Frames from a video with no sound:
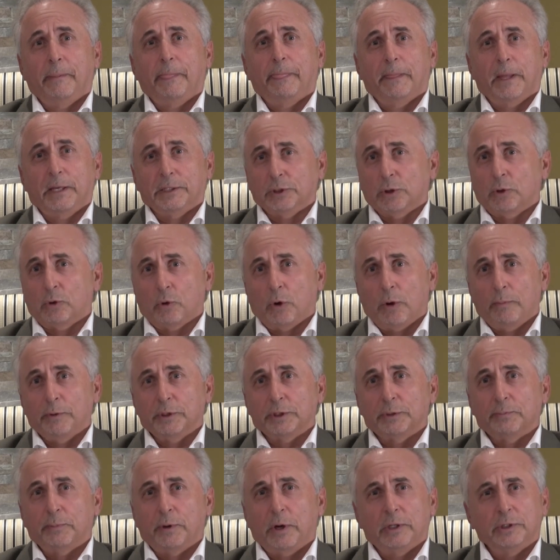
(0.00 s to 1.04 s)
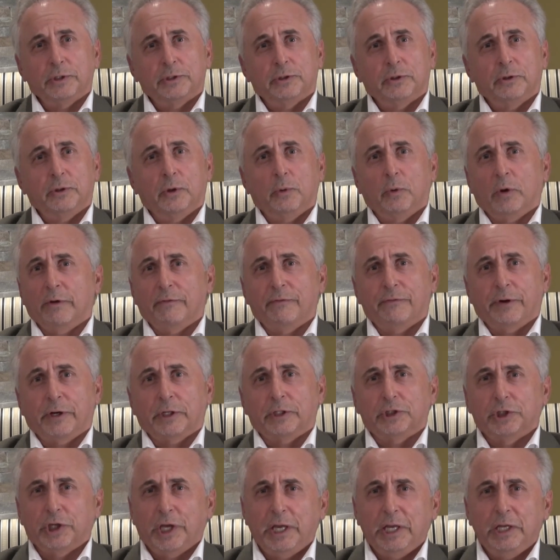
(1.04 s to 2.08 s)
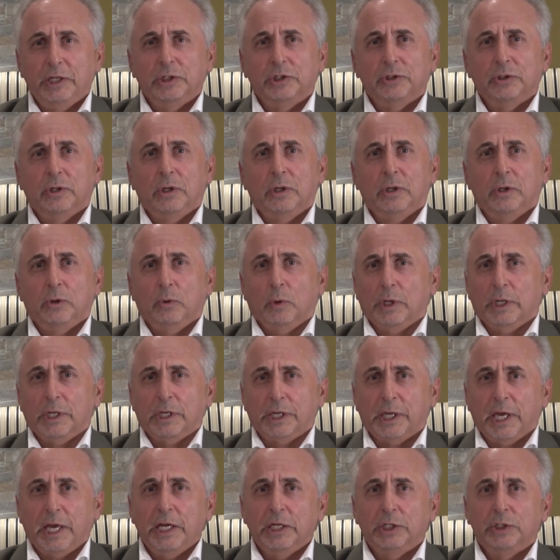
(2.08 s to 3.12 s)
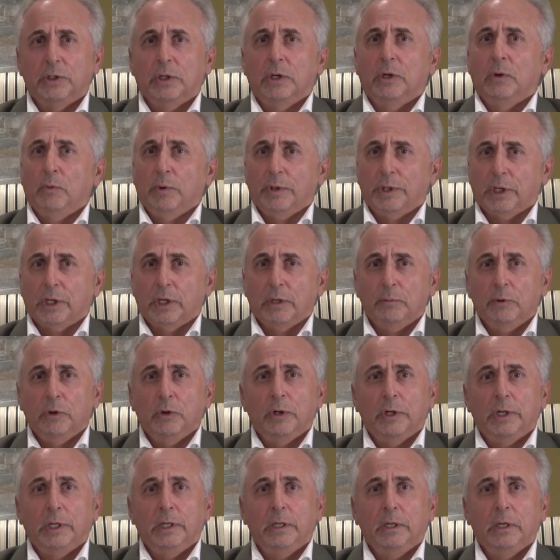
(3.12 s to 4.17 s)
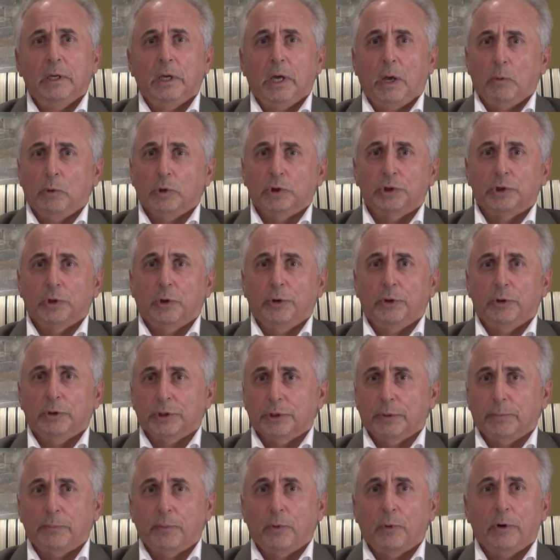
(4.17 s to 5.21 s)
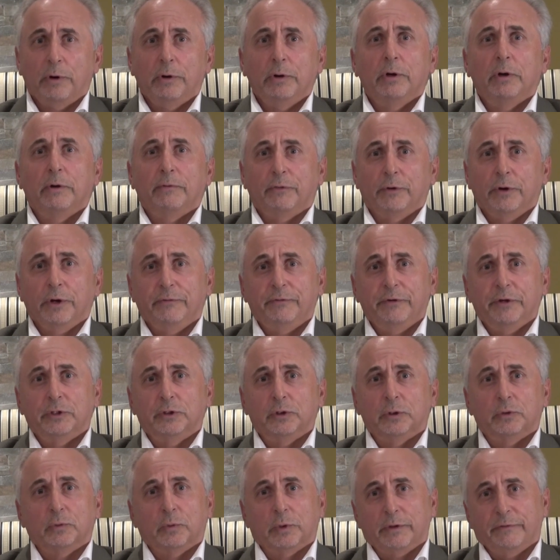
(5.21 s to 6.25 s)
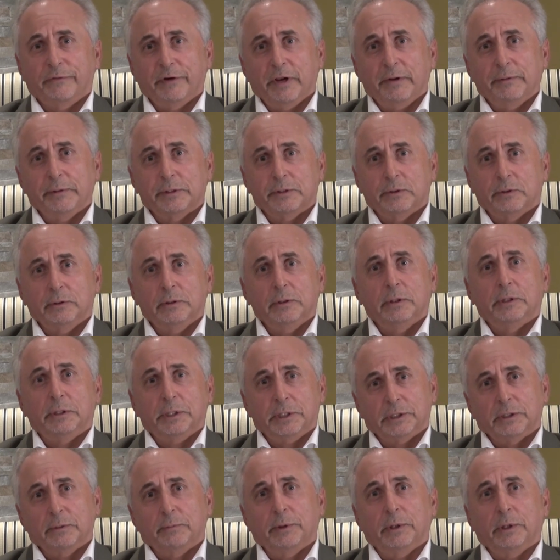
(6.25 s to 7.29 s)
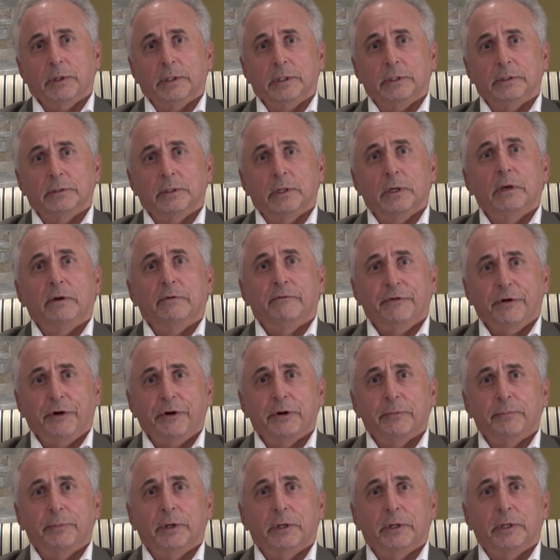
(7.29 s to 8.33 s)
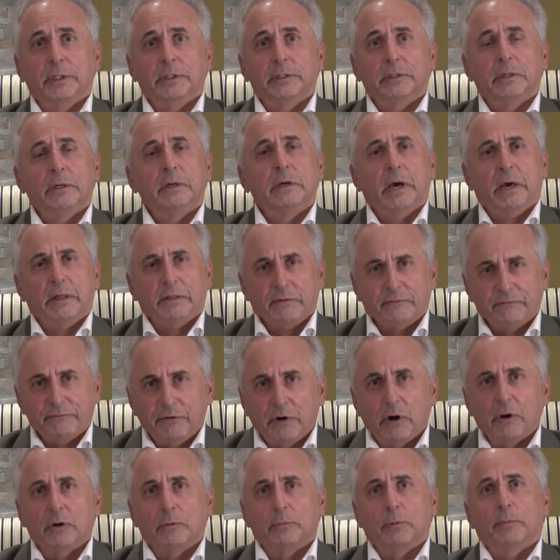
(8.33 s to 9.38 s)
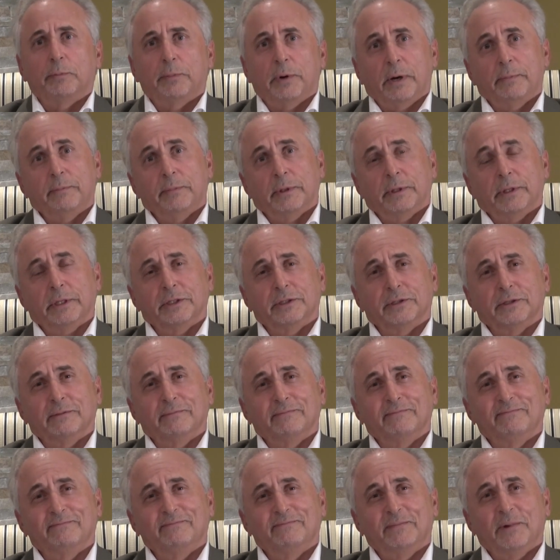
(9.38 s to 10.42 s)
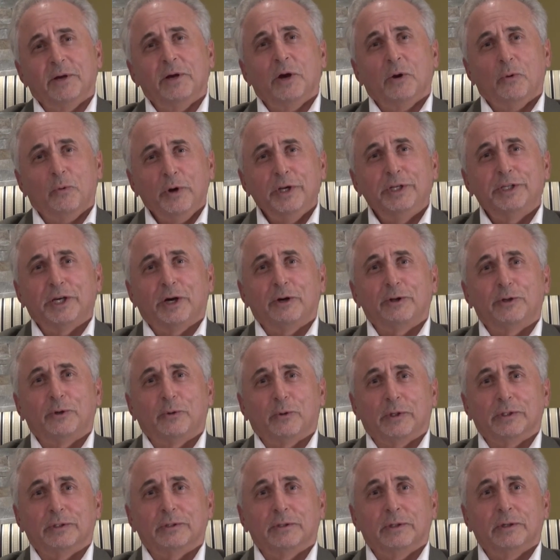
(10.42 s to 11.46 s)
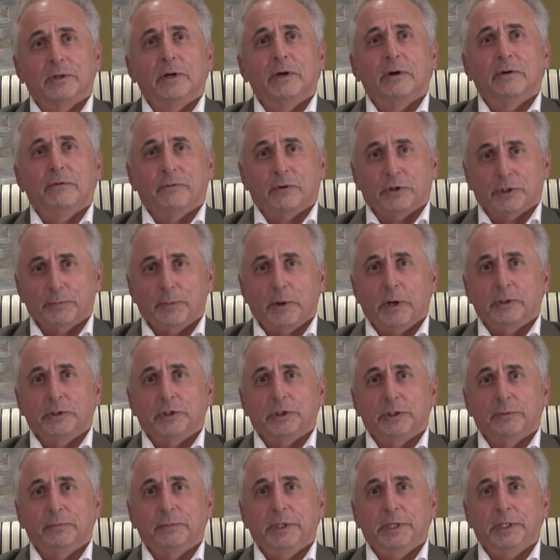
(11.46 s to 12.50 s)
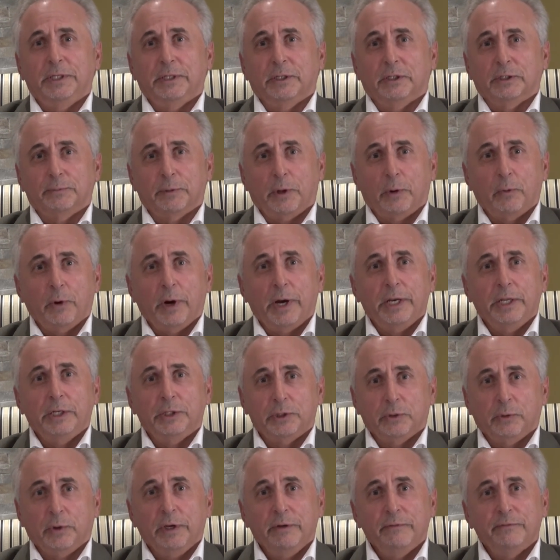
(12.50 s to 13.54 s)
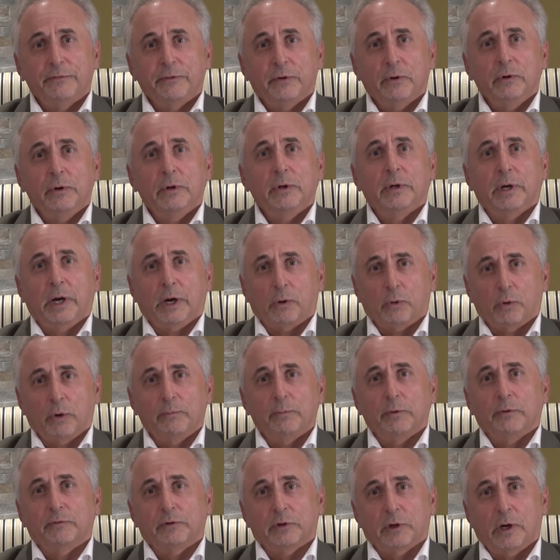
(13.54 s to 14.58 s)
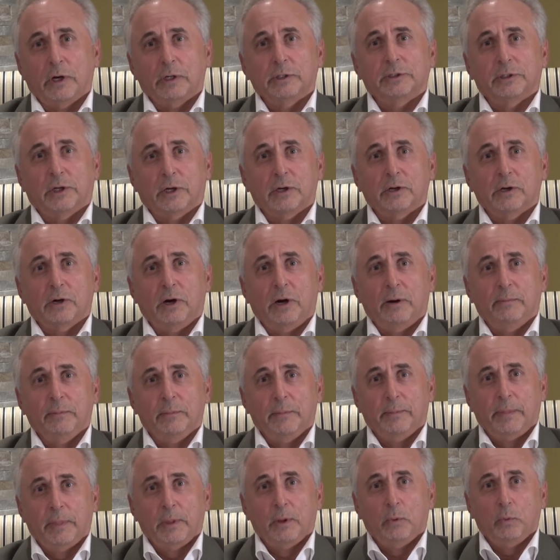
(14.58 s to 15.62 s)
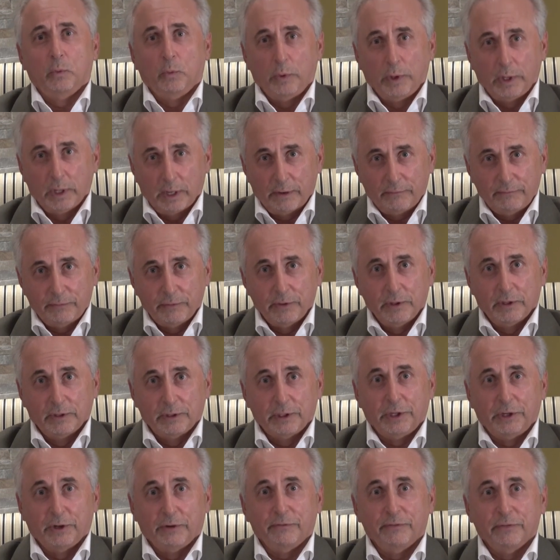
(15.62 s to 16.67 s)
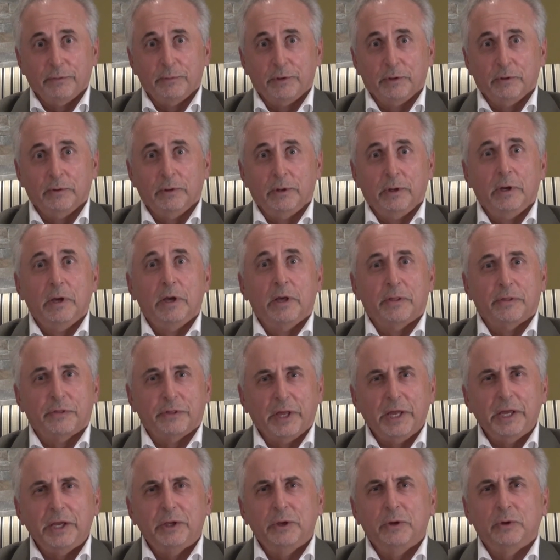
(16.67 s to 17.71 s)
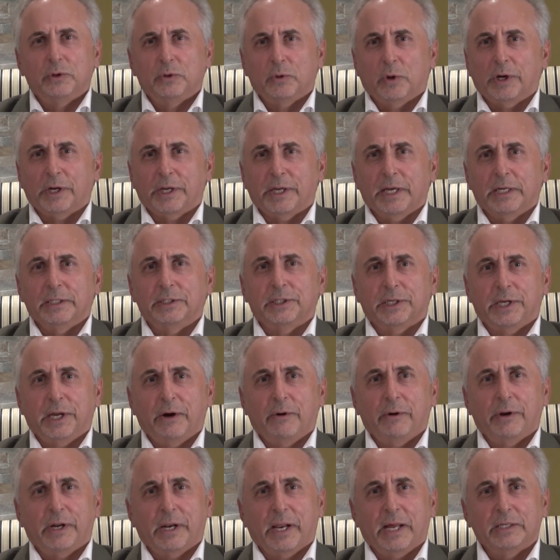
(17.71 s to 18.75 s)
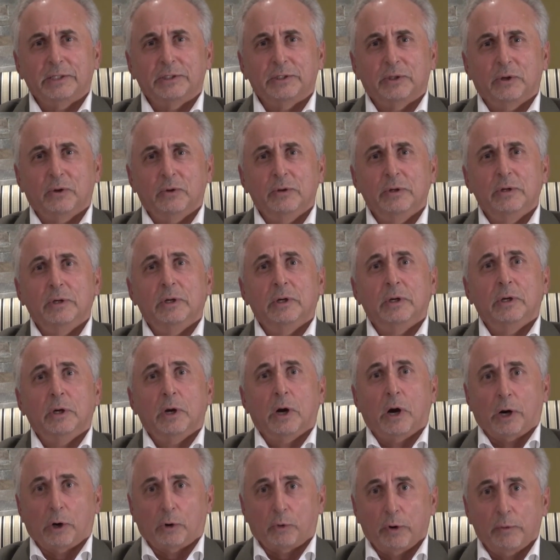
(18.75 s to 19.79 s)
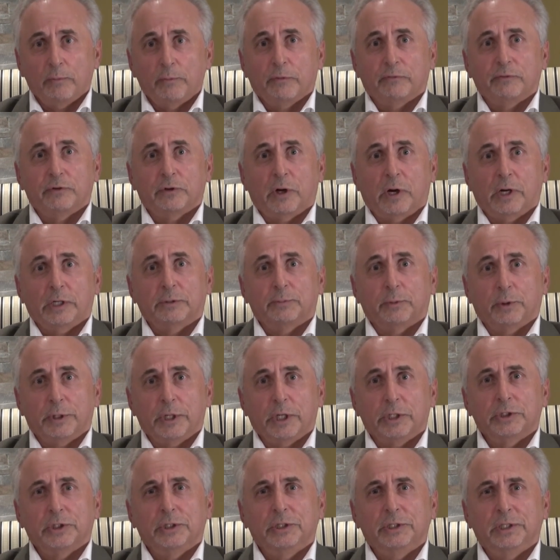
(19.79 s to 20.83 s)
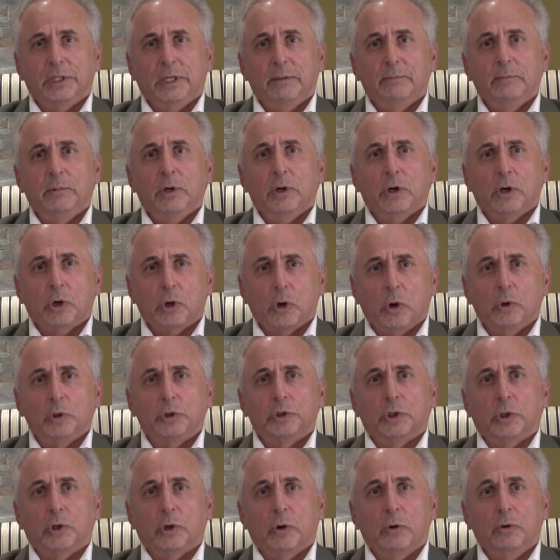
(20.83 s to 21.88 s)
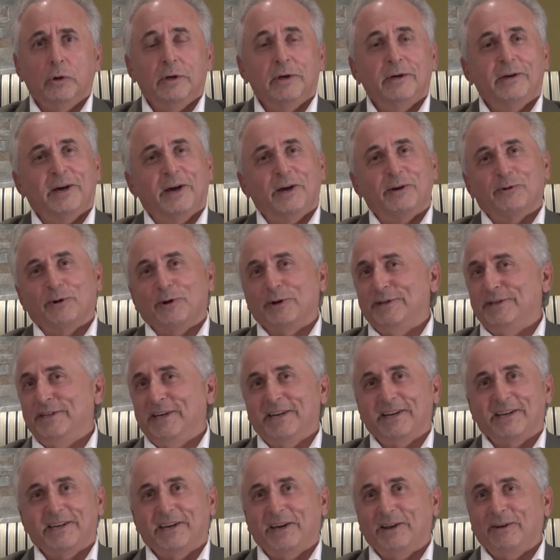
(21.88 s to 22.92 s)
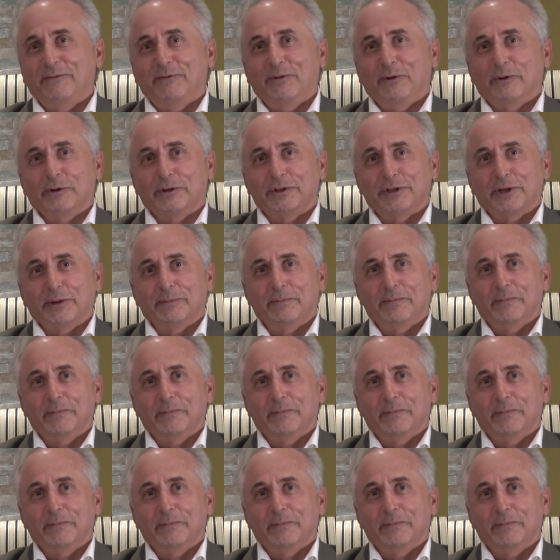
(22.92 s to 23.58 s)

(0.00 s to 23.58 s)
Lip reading: As a corporate sponsor, you will affect change, you will engage with the community, and will show your support for individuals with developmental disabilities, varied abilities, and the vulnerable population. Reach out to us for sponsorship details by writing to info@cribwolftalks.com. We love to hear from you. Thank you to our guest, Gary Gladstone, our Cribwolf Talks production team, Cogeco, and to our dedicated viewership.